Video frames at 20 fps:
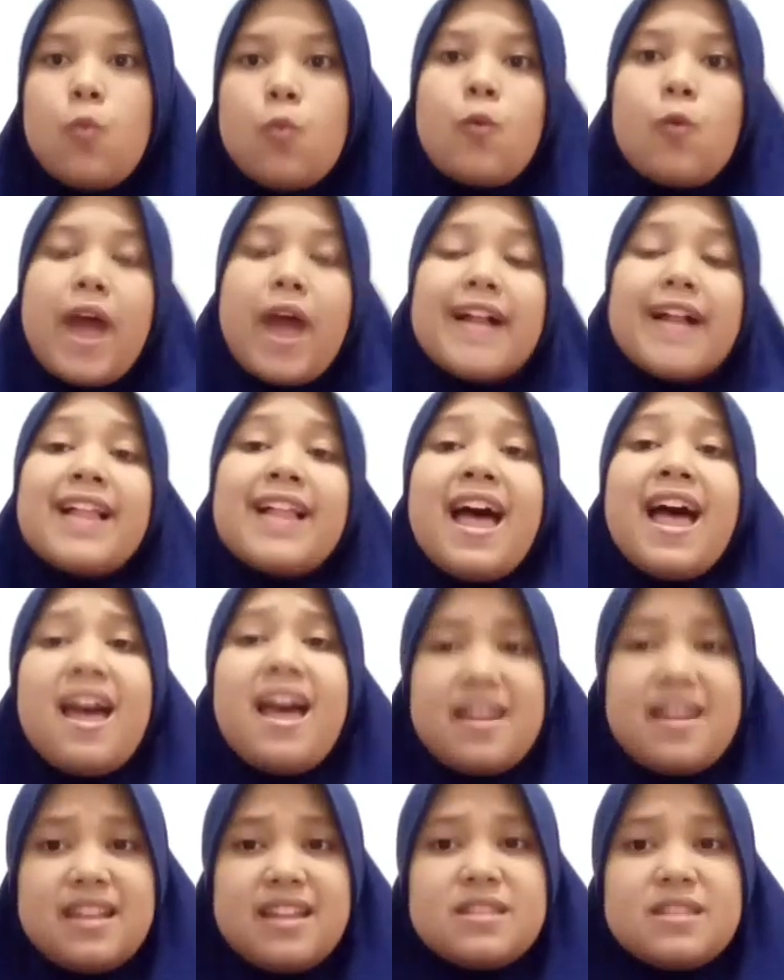Well,
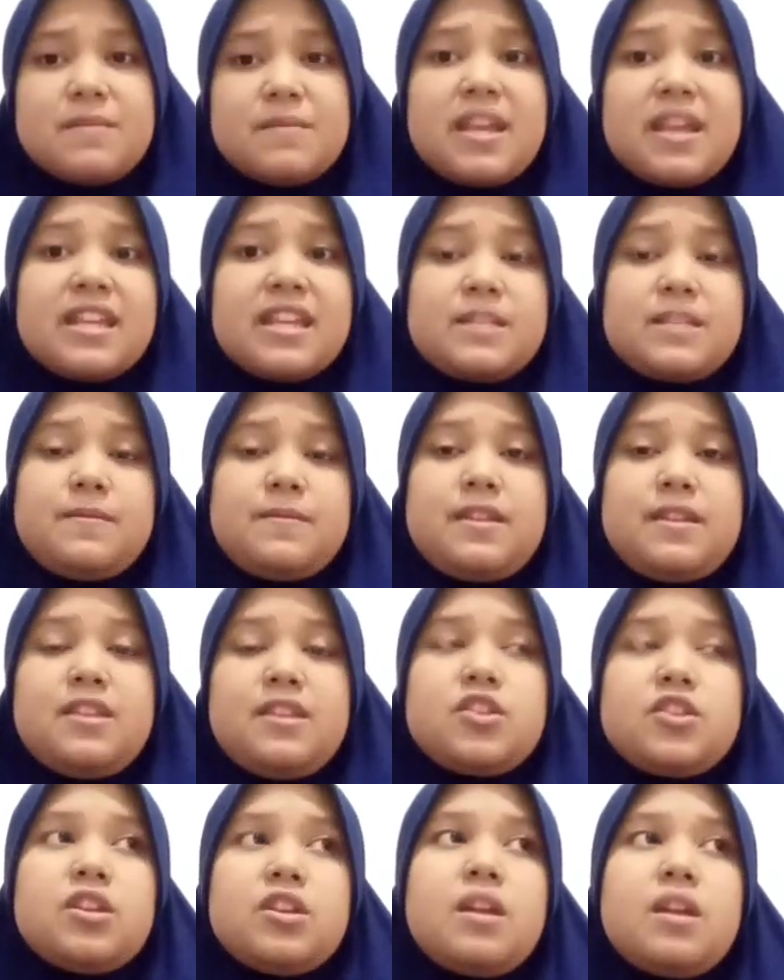that's my
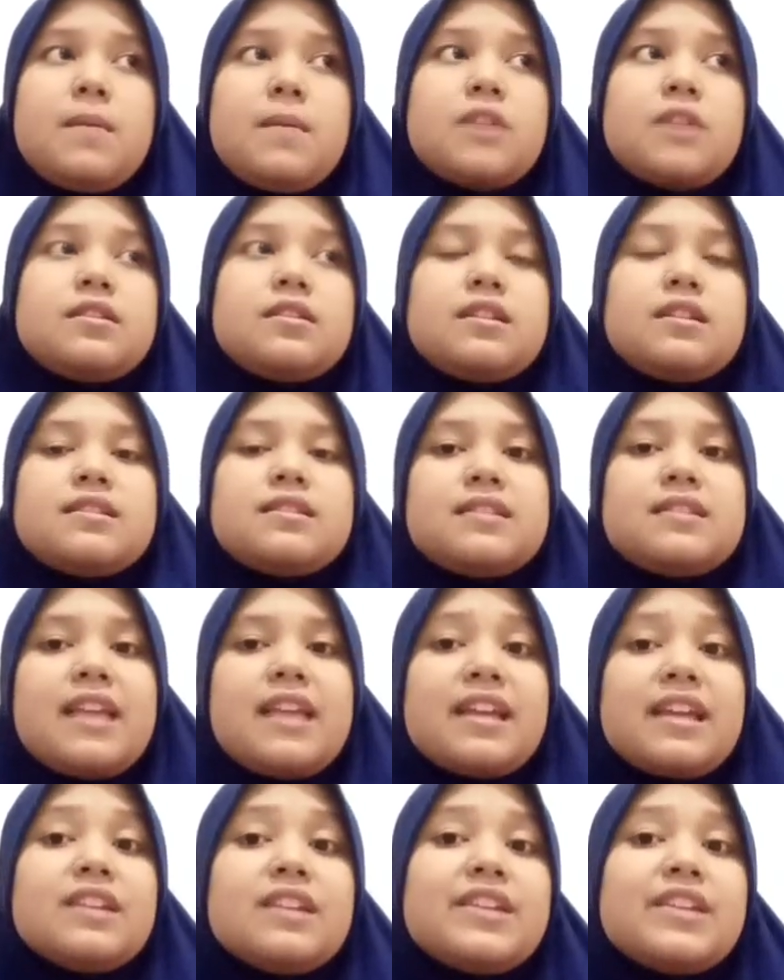explanation about the
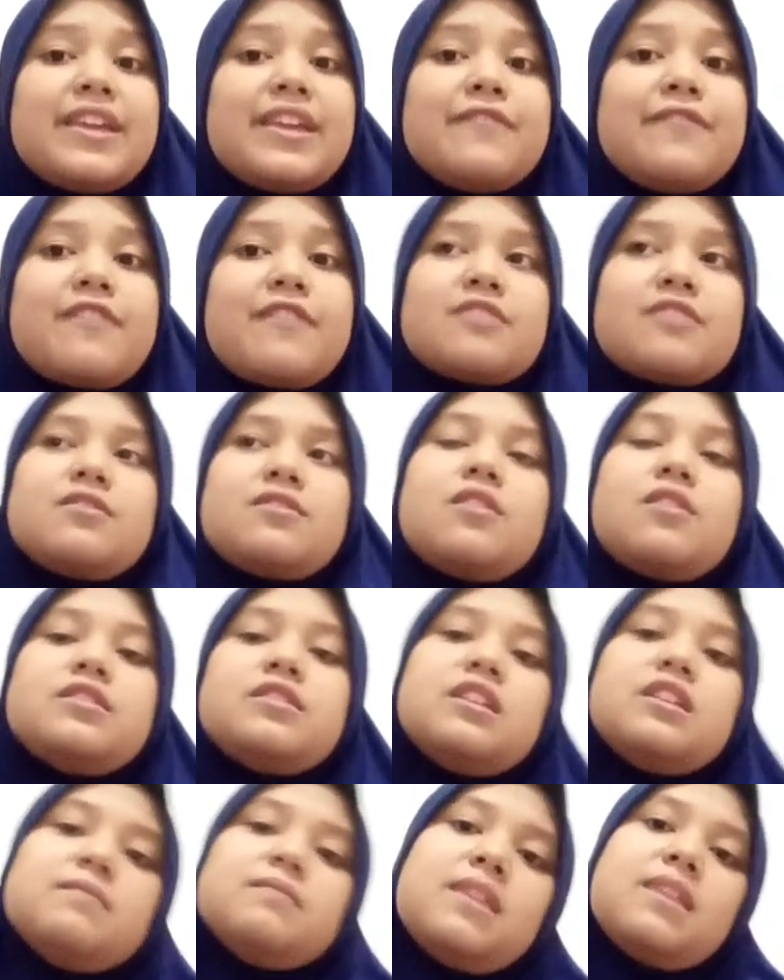second key factor
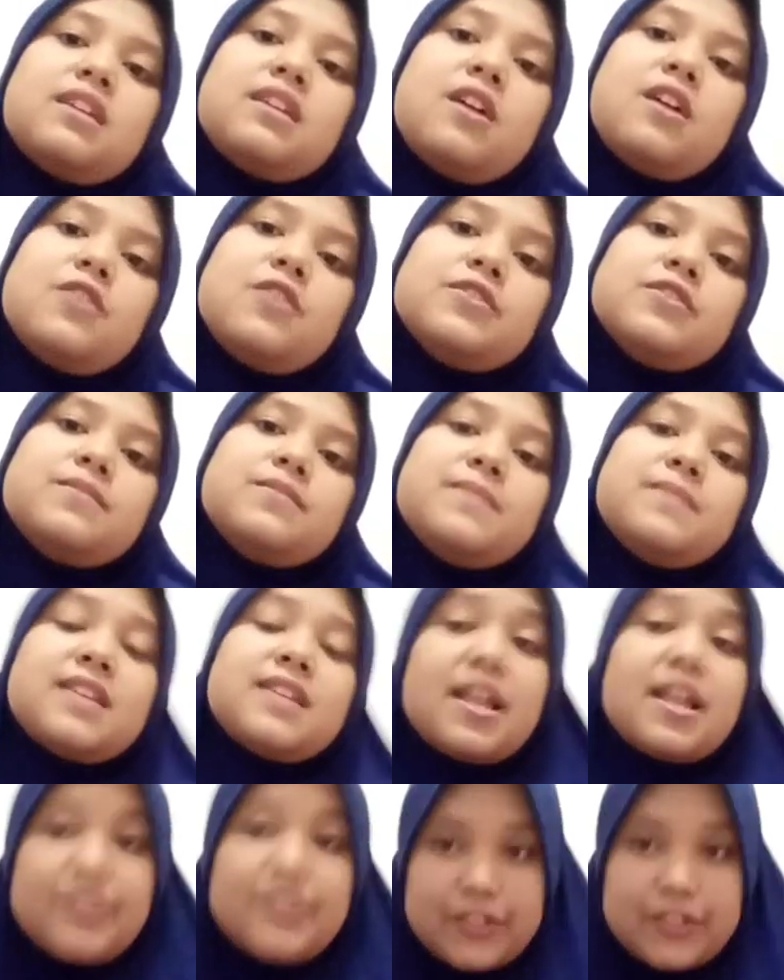that may cause
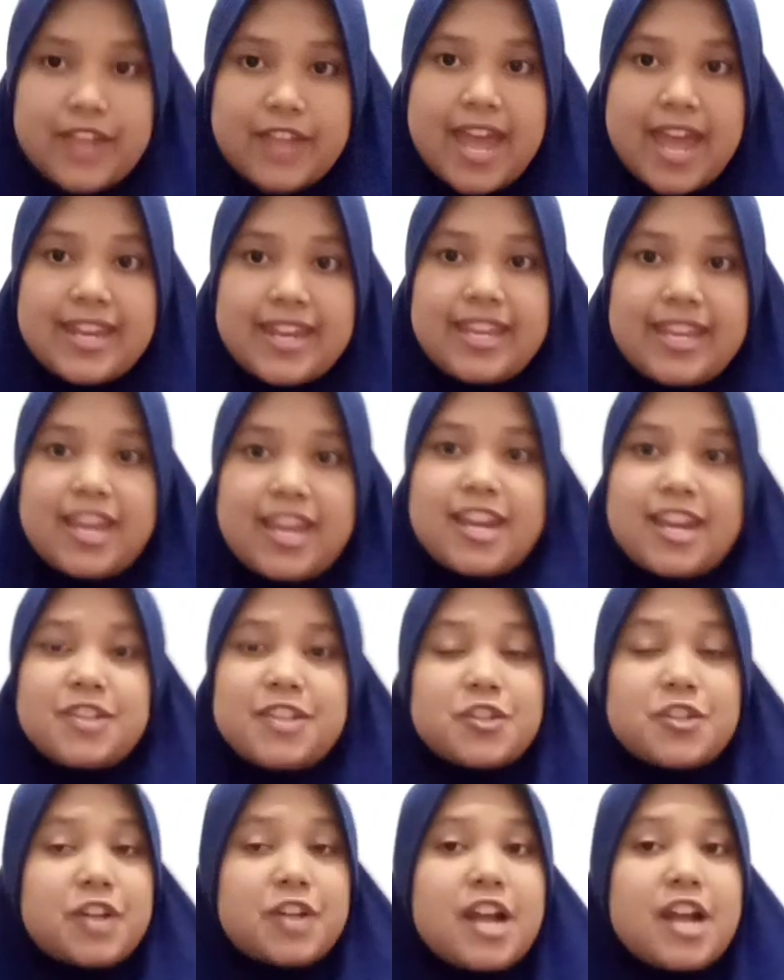misunderstanding in
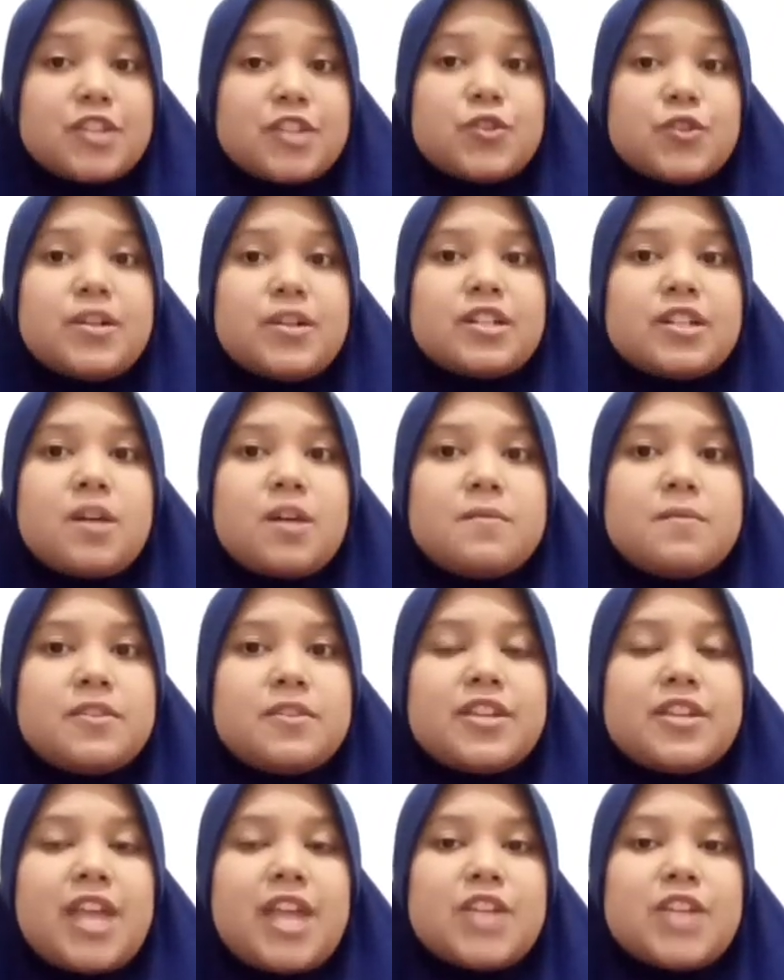intercultural
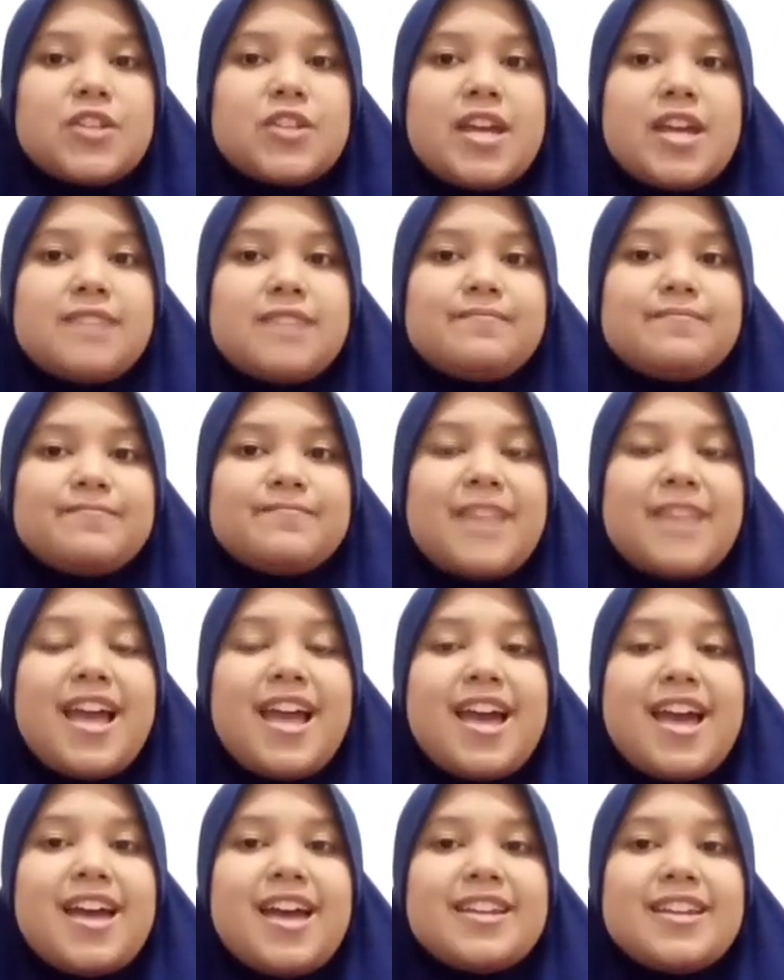communication.
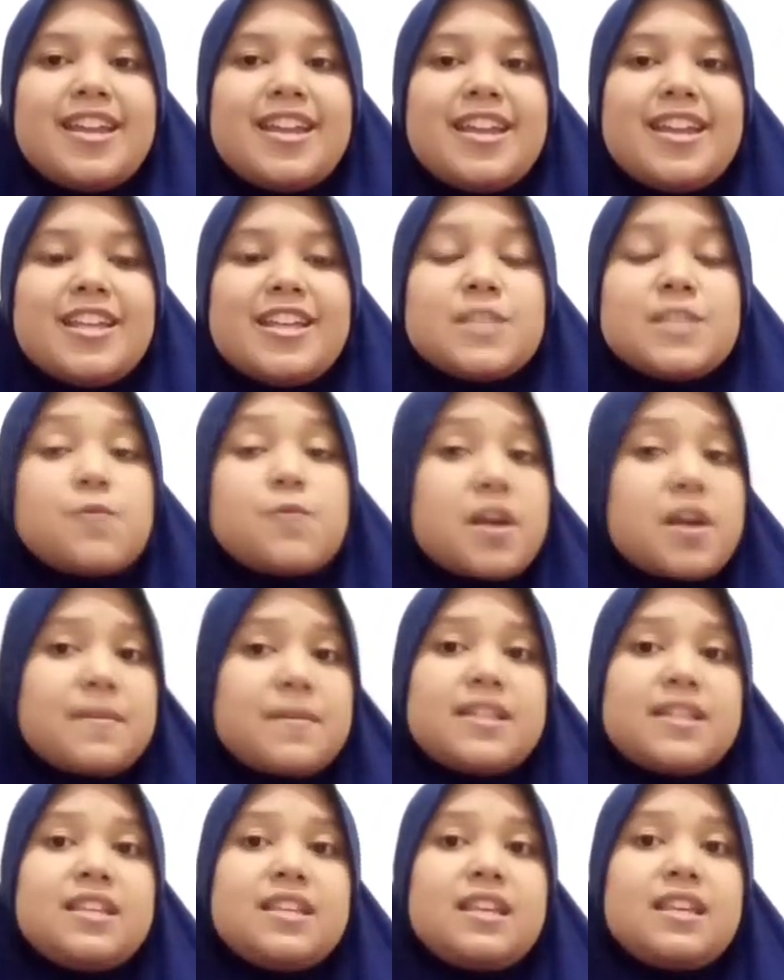That is
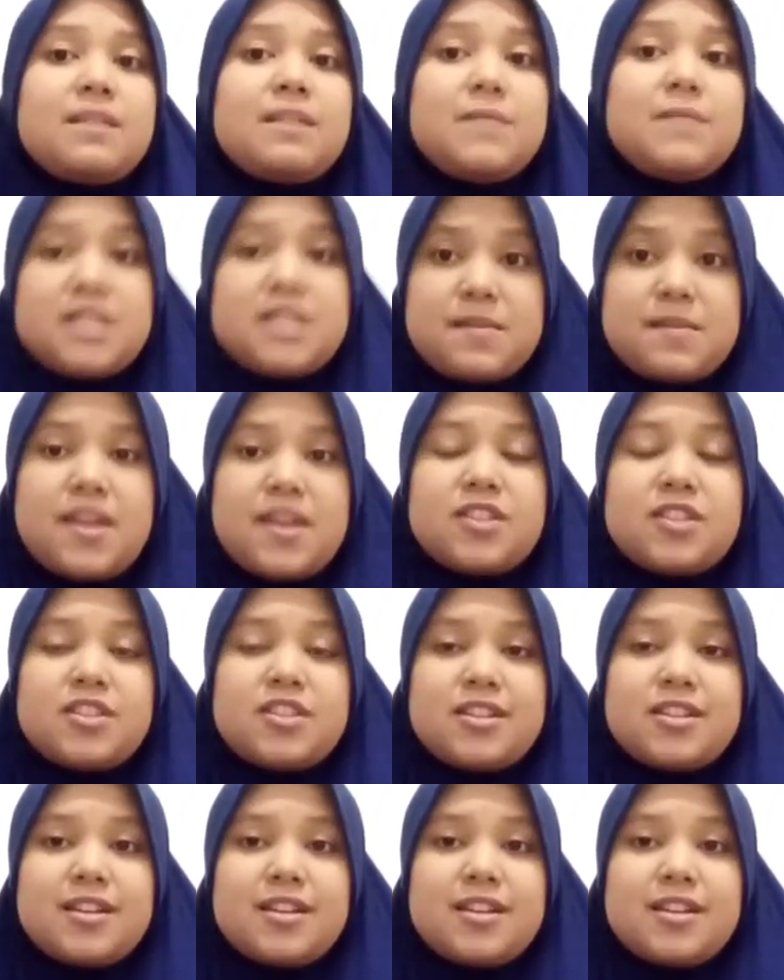pragmatic mismatch.